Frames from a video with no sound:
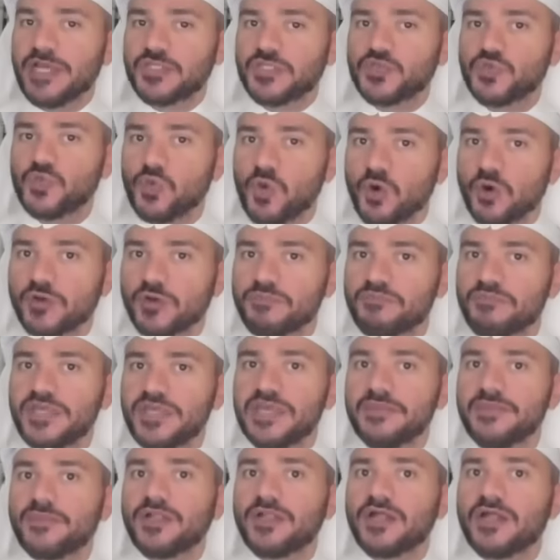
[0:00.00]
at war,
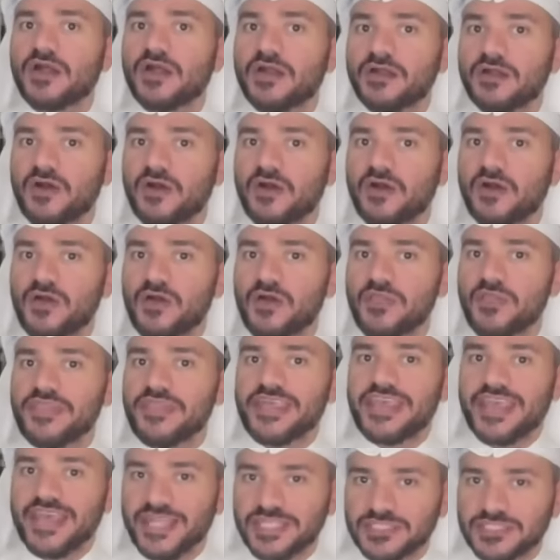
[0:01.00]
people are on
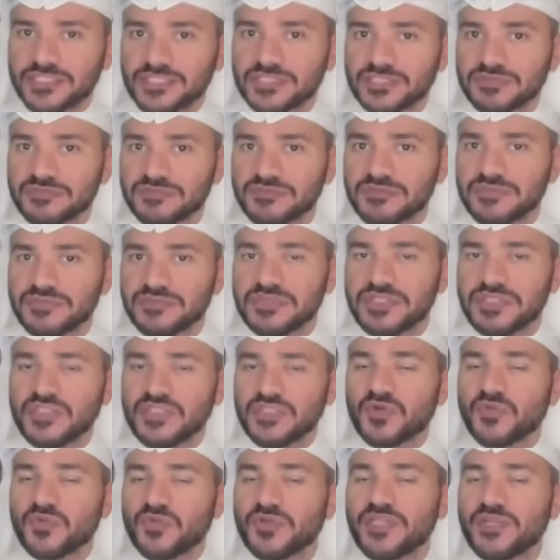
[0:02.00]
the edge. They
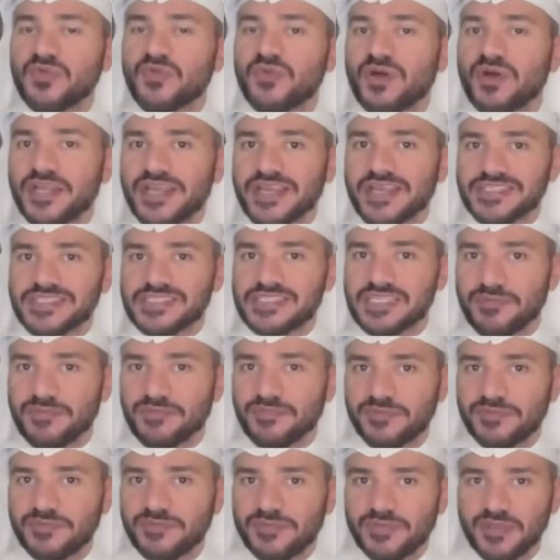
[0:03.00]
don't really want to
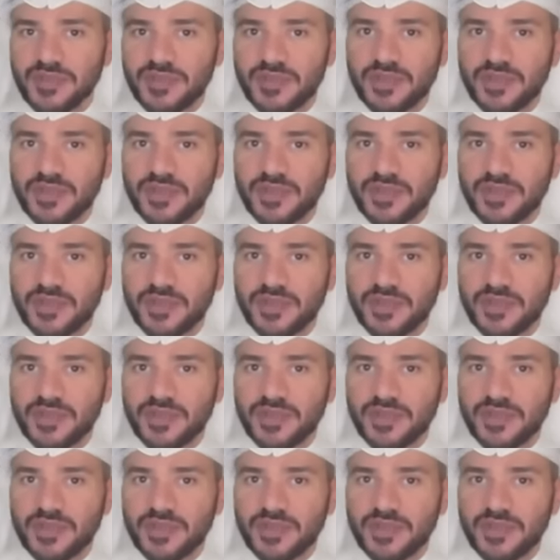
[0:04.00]
accept uh,